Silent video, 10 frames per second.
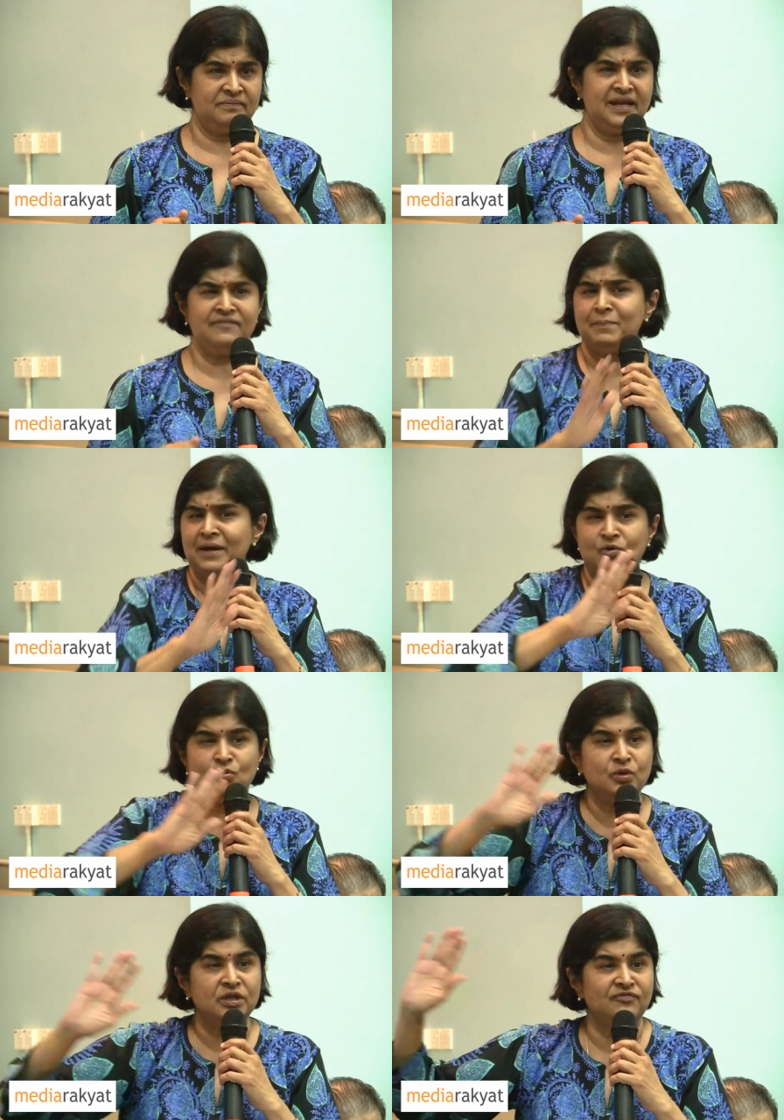never mind
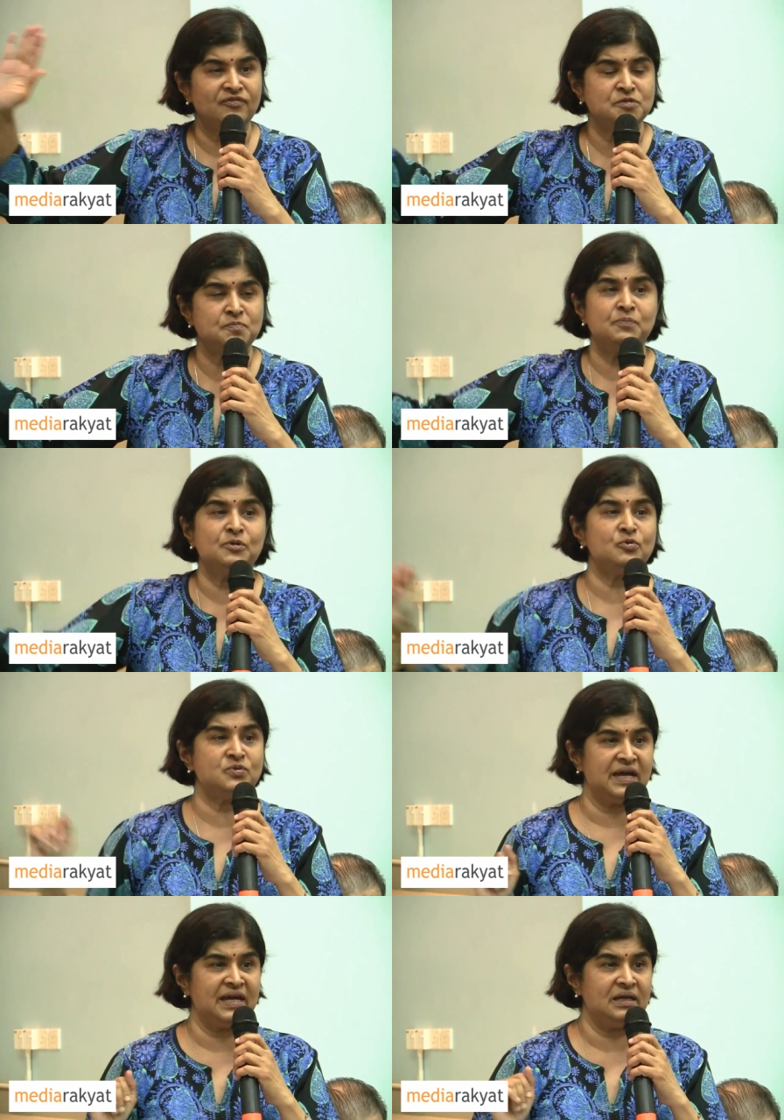who were the first people who
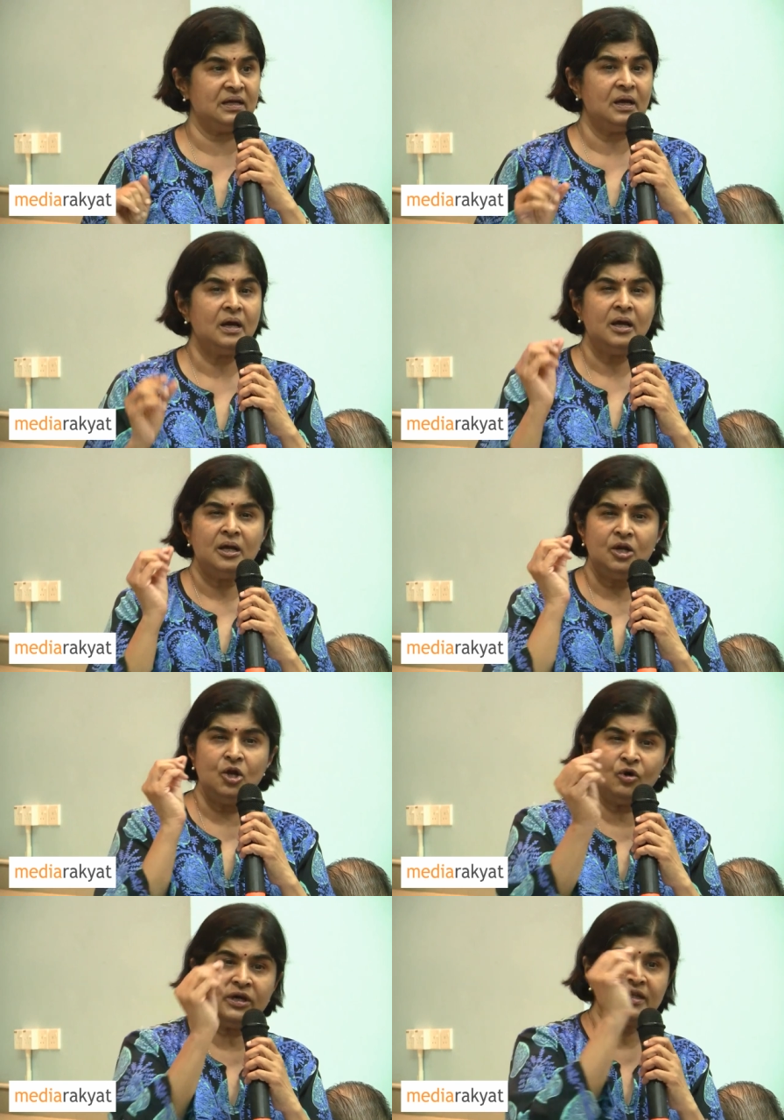signed it,
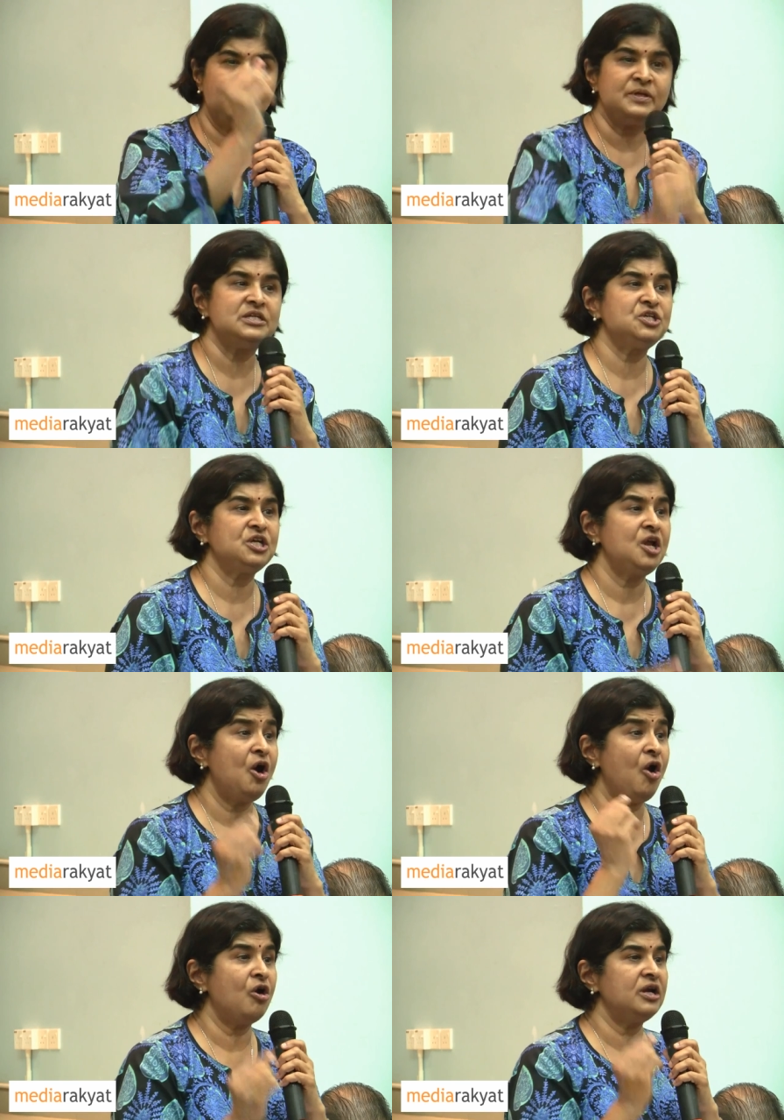look at the petition
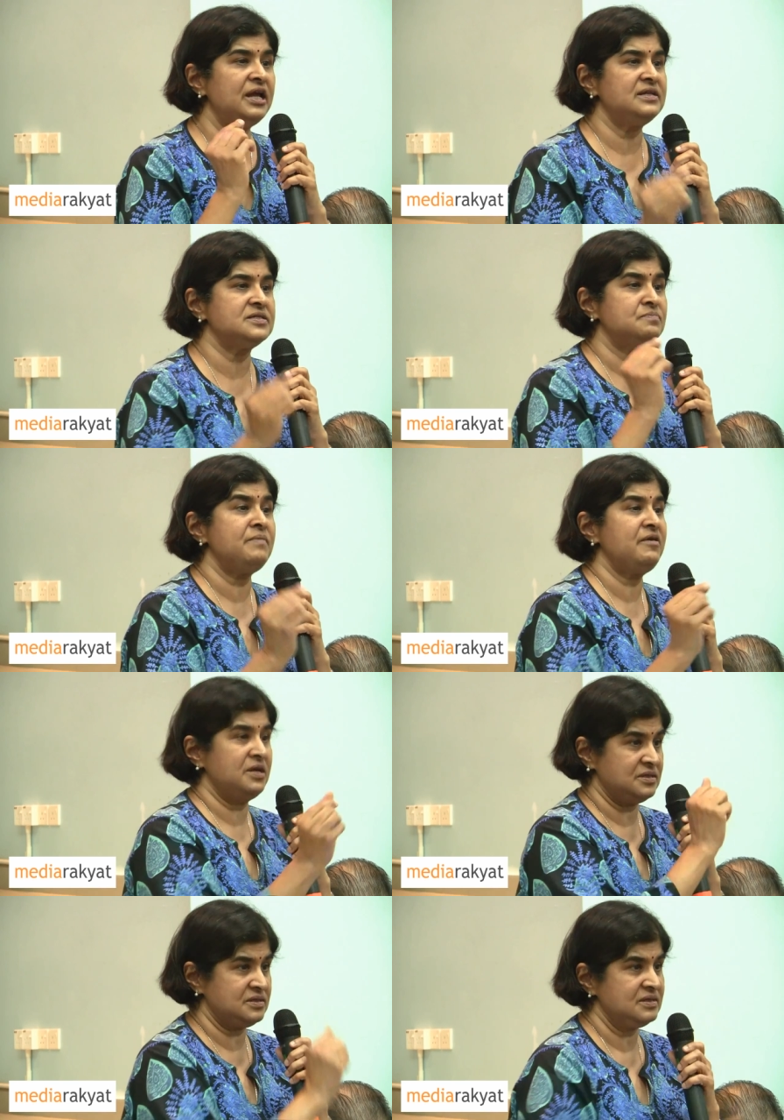on its
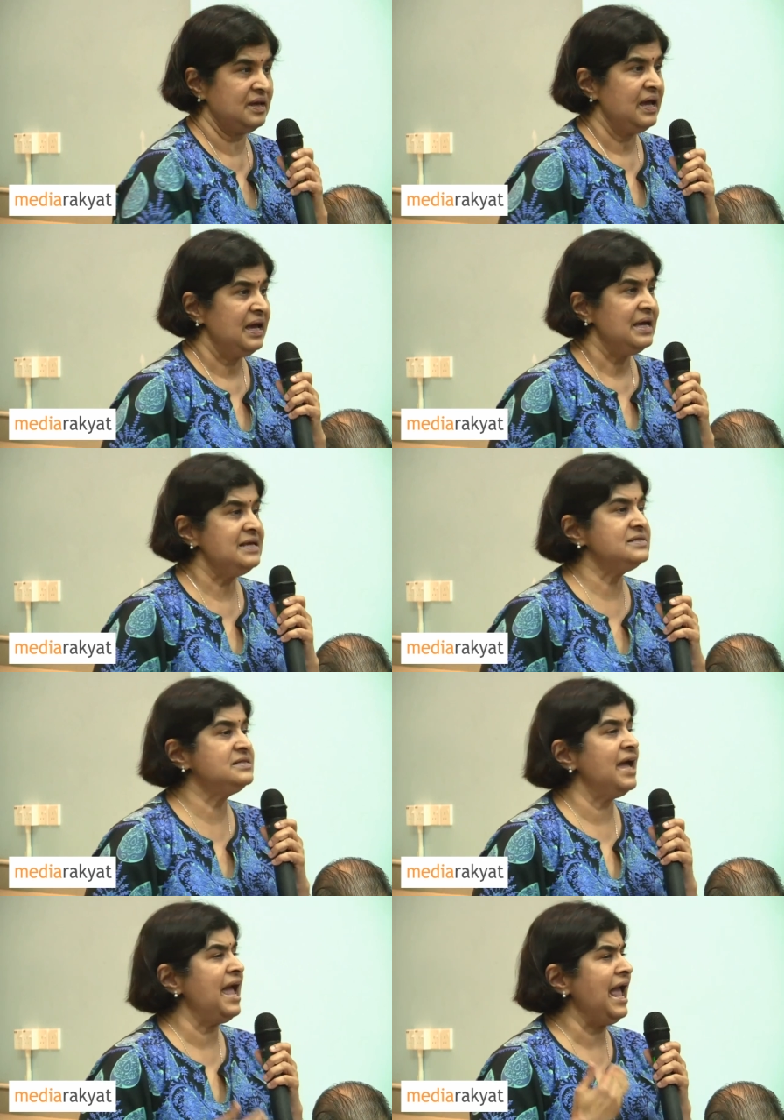merits.
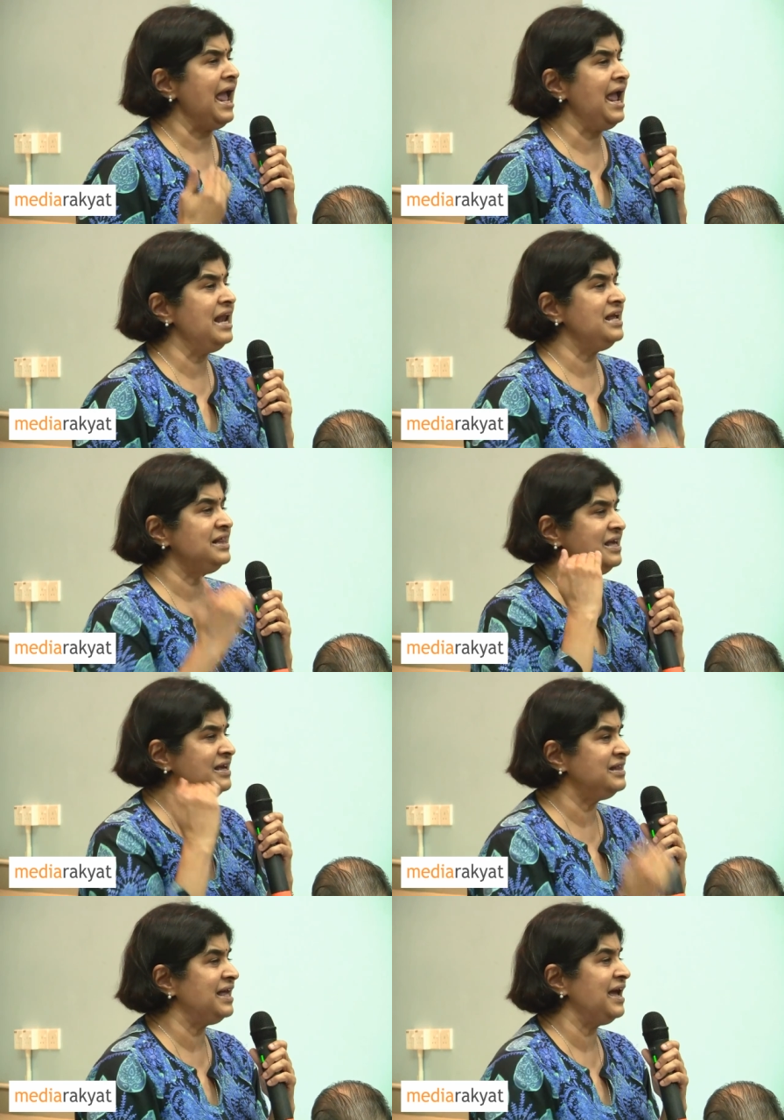Is there
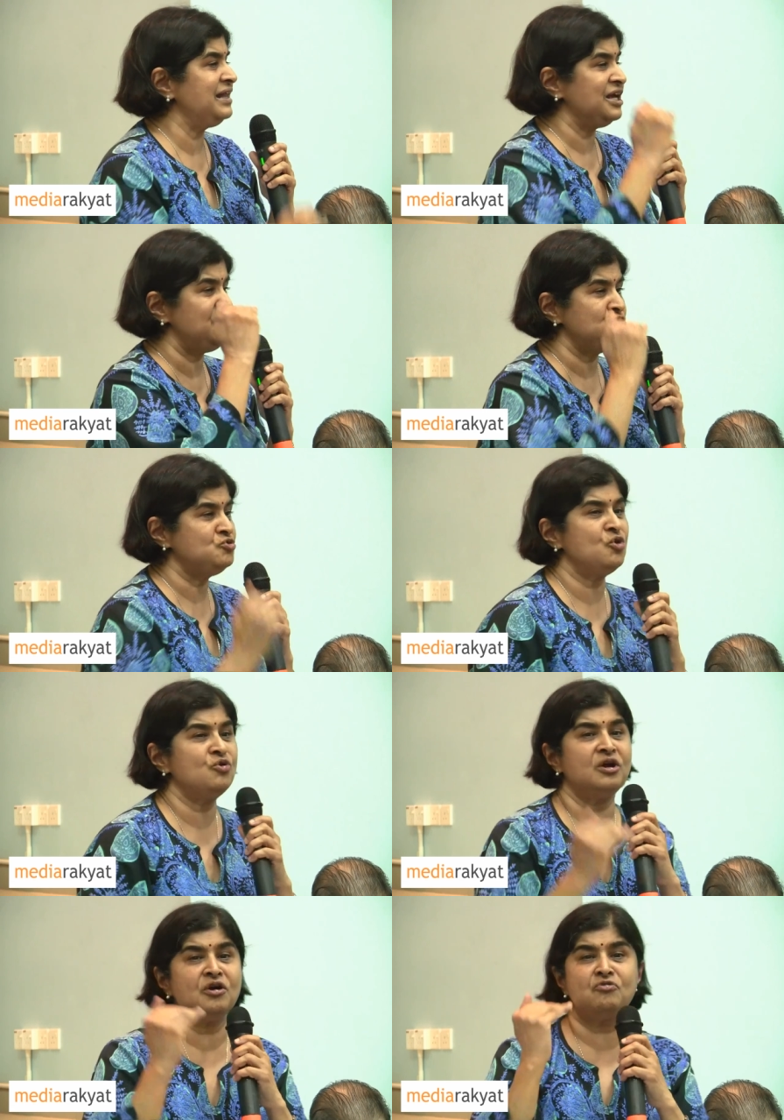anything there that you
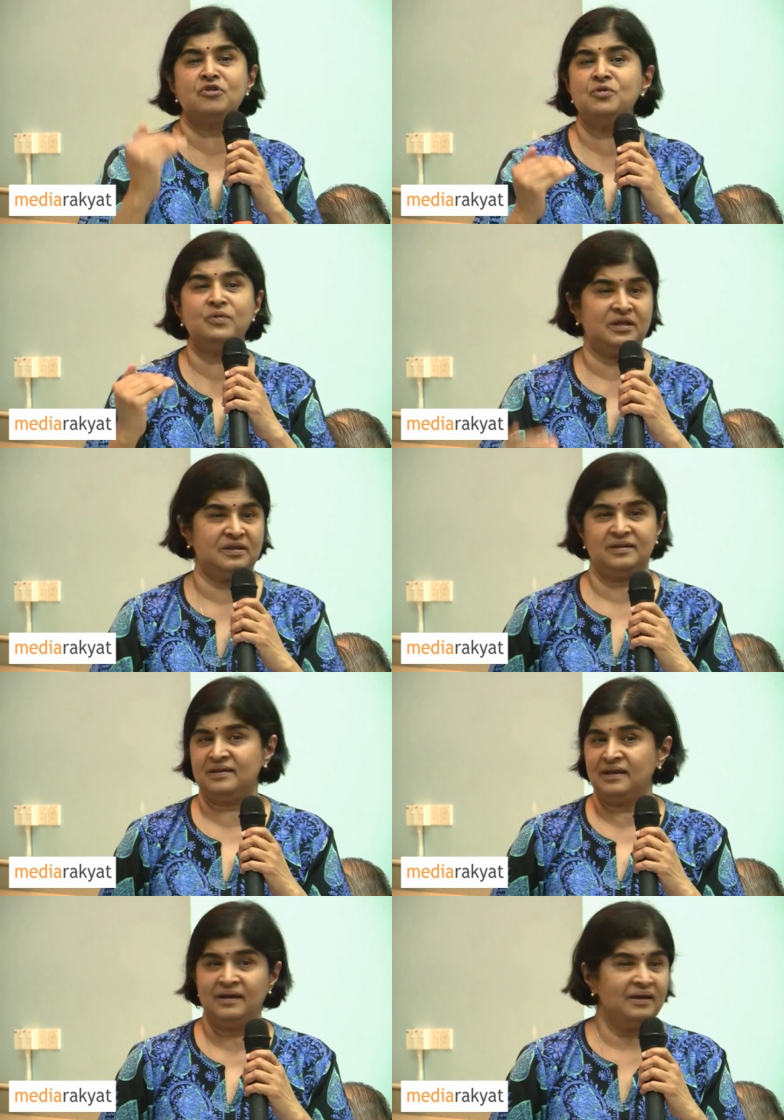don't agree with?
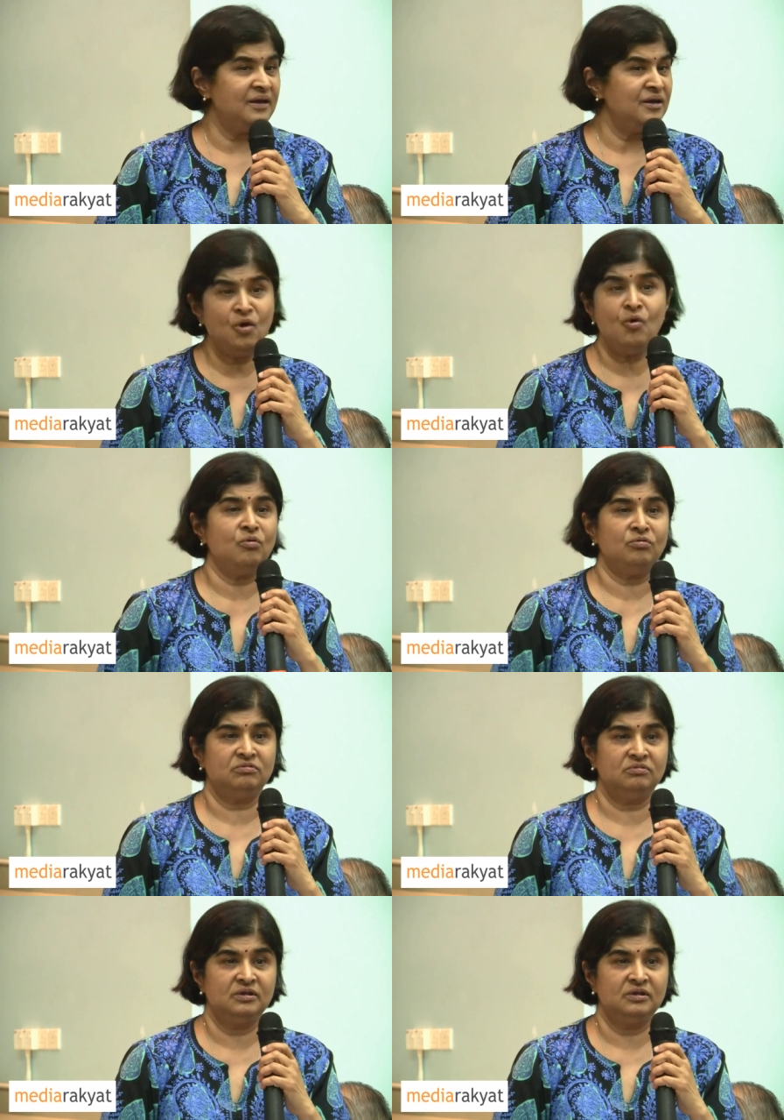No.